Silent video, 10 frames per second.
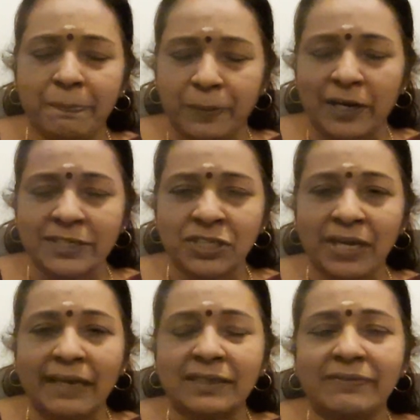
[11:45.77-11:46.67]

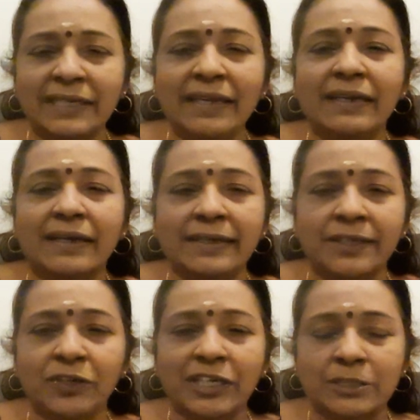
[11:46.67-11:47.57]
production activity in a
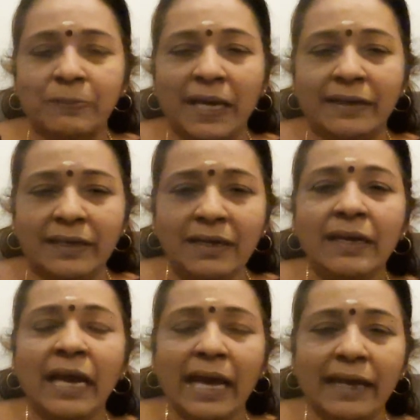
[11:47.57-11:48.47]
continuous manner,
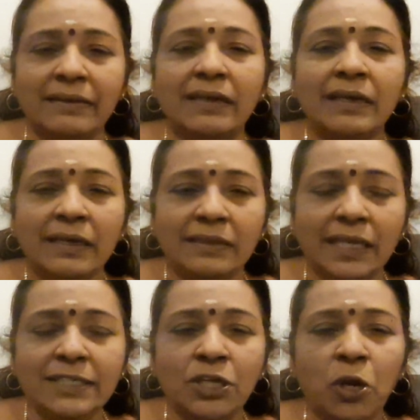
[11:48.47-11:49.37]
and
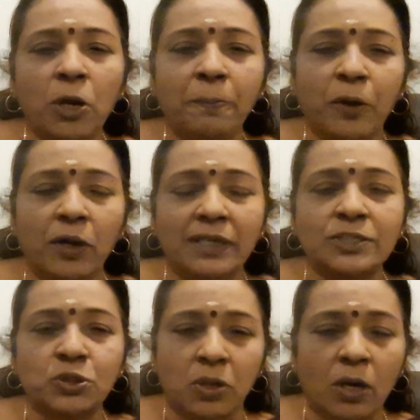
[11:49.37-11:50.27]
these are all
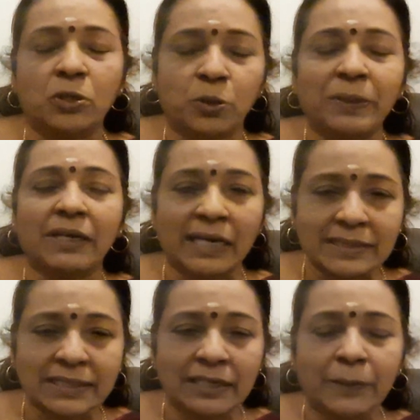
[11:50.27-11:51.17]
points are to be
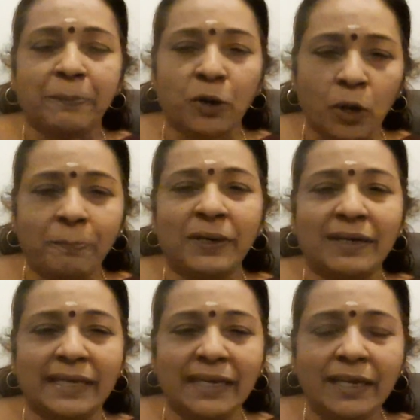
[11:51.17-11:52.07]
considered
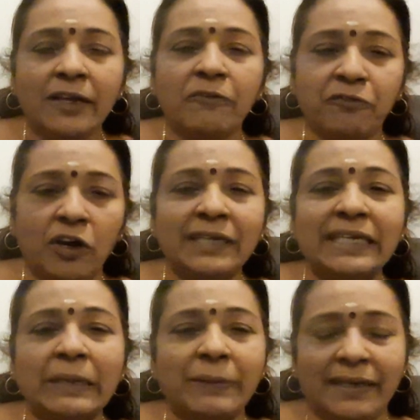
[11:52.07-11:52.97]
properly for
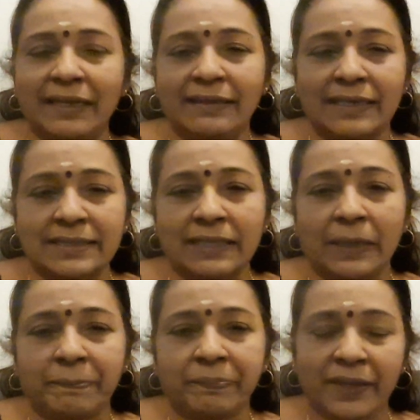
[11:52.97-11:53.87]
determining the
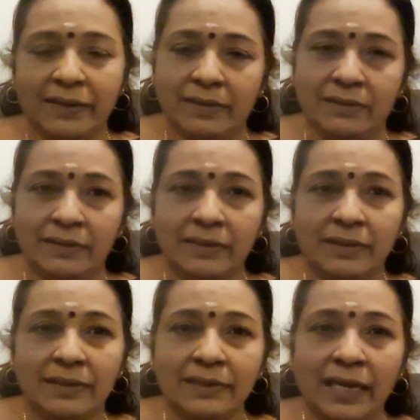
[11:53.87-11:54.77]
same.
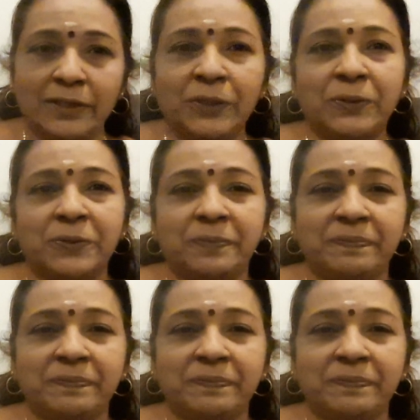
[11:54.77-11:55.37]
Thank you.